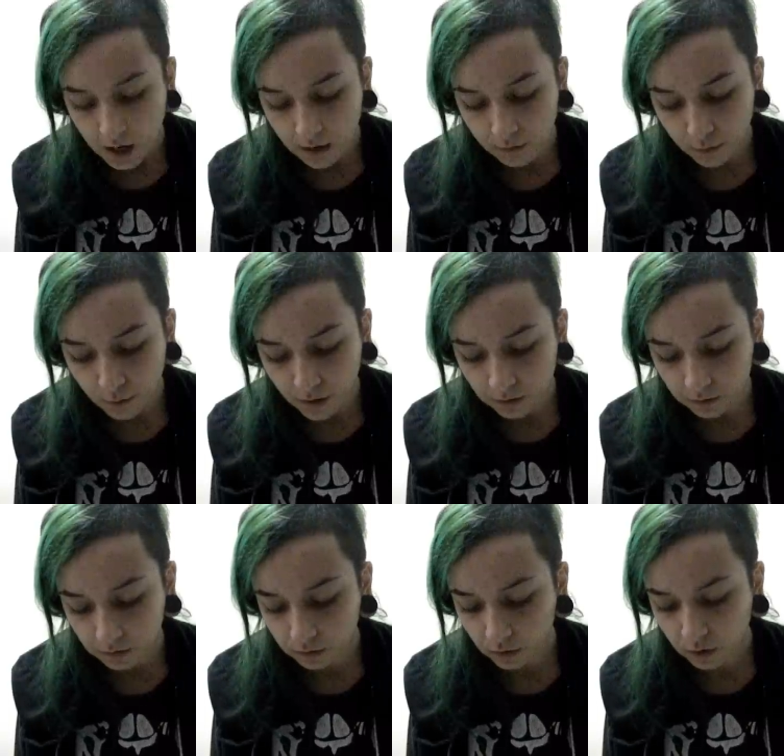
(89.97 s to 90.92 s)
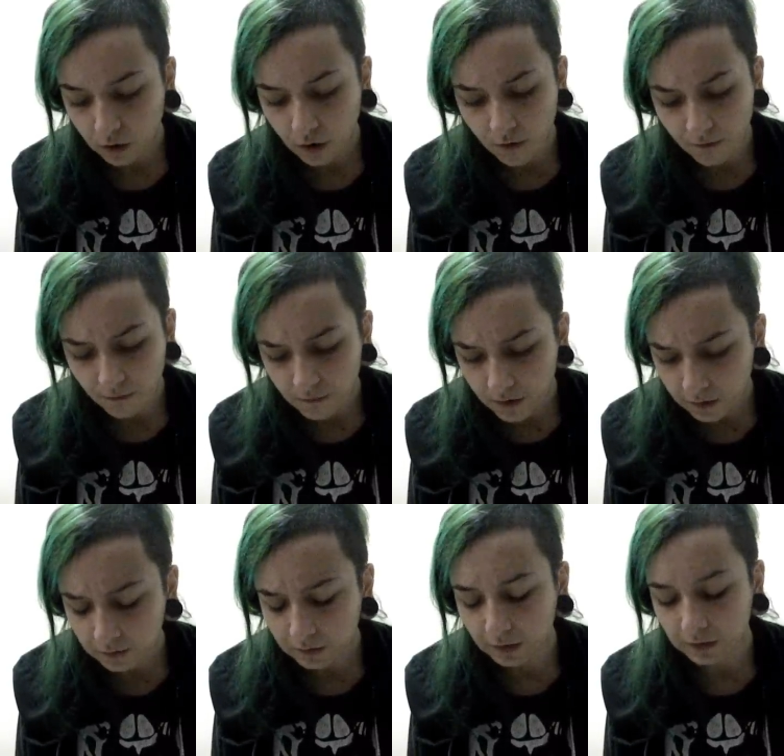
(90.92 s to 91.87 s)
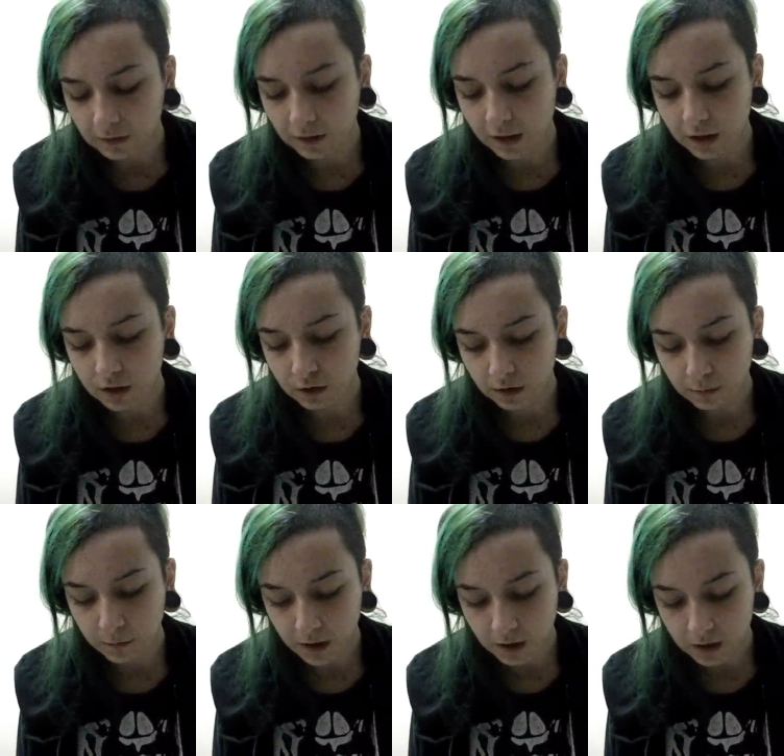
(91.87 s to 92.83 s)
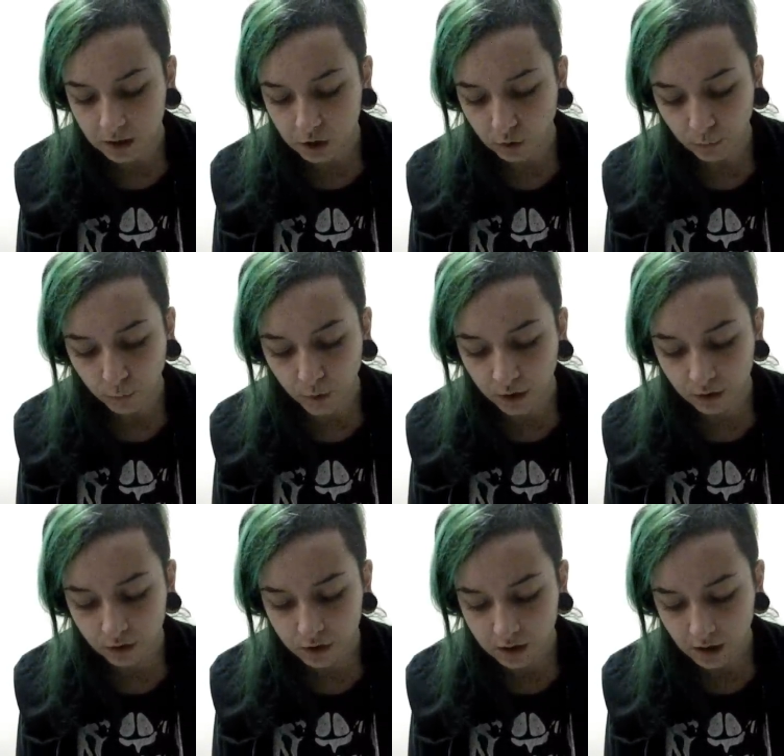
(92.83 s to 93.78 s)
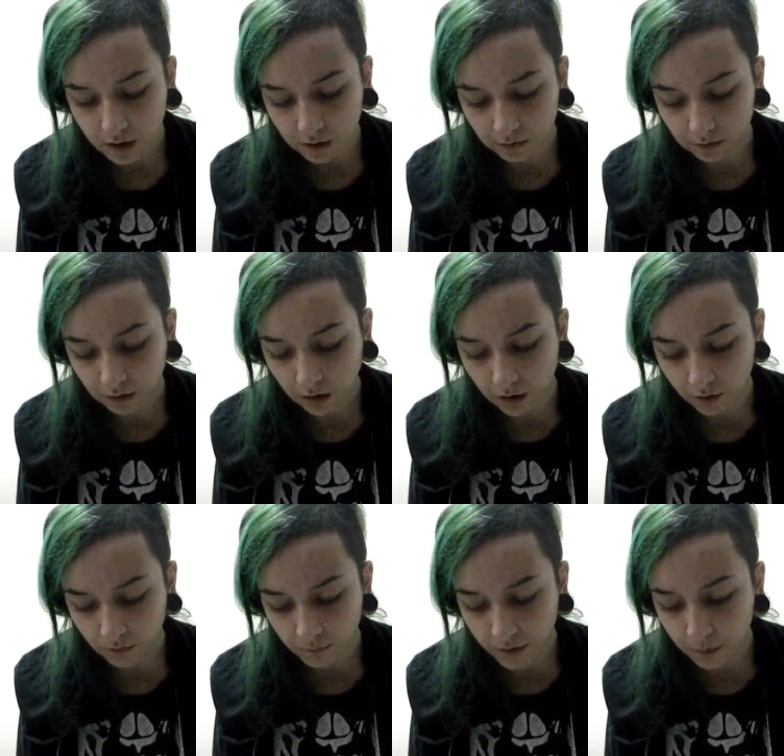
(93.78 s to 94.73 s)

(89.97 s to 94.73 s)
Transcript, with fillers: Everyone's so convinced it's legitimate to prioritize love